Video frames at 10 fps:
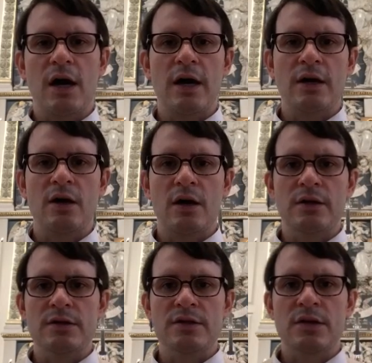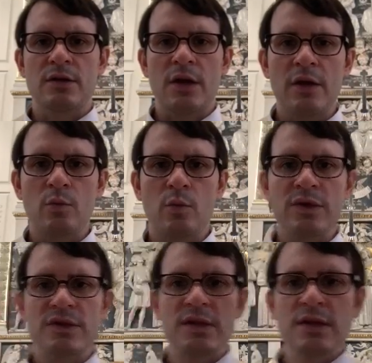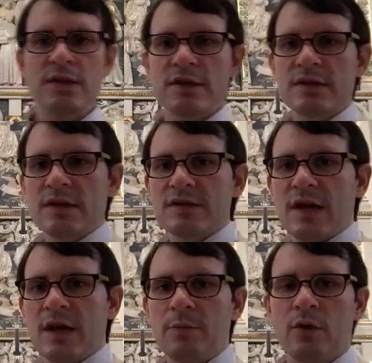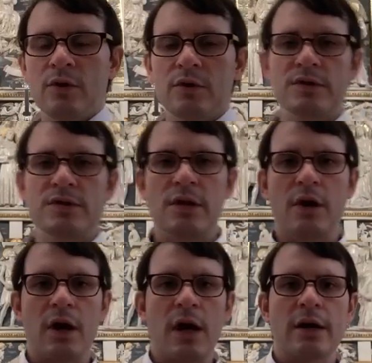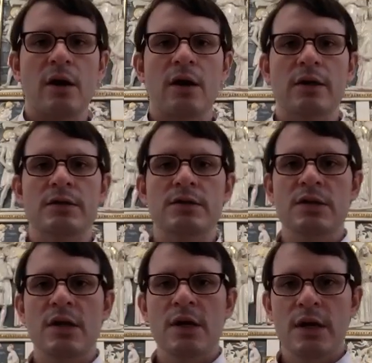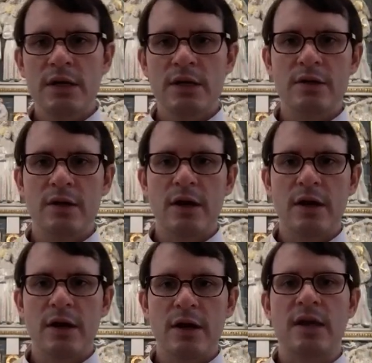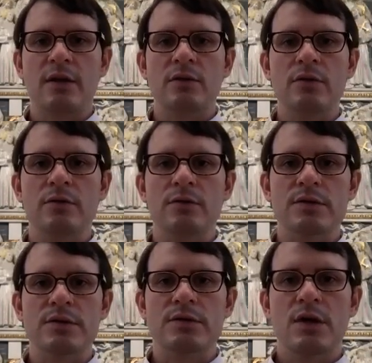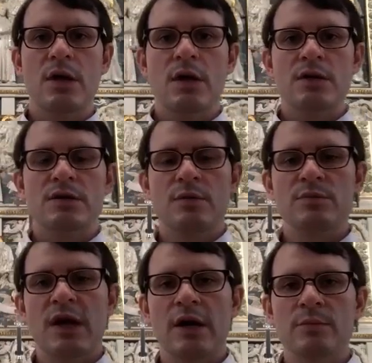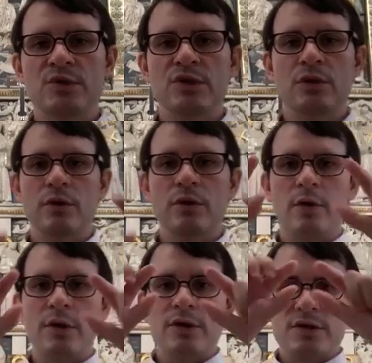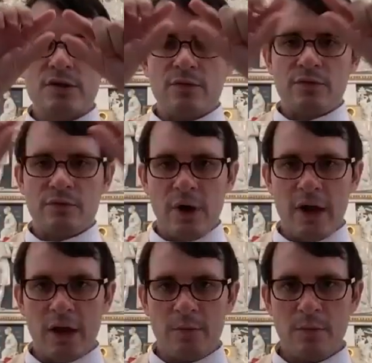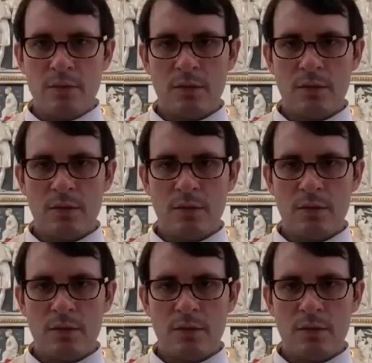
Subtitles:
icons, and we see these examples in our icons here at St. Luke's, sometimes you'll notice the frame.